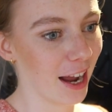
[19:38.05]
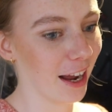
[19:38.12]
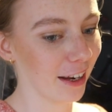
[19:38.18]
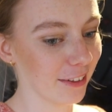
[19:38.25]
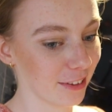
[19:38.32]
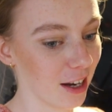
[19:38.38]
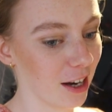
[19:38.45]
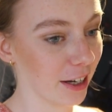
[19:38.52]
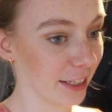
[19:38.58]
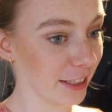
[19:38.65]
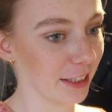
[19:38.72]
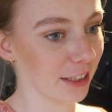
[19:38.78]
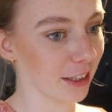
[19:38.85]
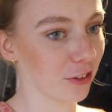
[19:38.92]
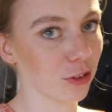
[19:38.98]
and
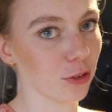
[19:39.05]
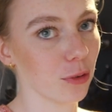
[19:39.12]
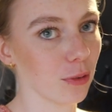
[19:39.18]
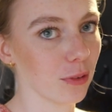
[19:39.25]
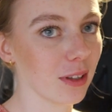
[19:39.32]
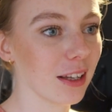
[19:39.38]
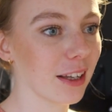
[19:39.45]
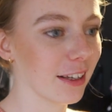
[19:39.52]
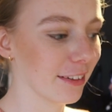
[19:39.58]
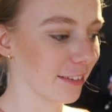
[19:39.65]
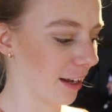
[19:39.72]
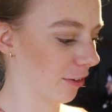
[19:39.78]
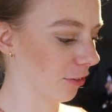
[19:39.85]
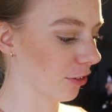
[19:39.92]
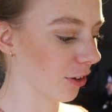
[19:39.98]
ironing it all
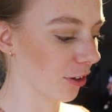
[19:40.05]
down.